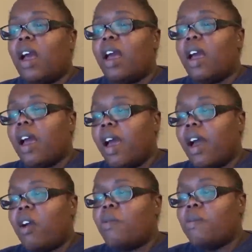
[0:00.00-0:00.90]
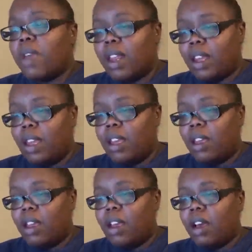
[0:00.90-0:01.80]
how many
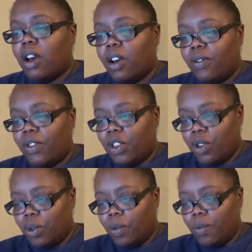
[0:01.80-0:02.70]
of you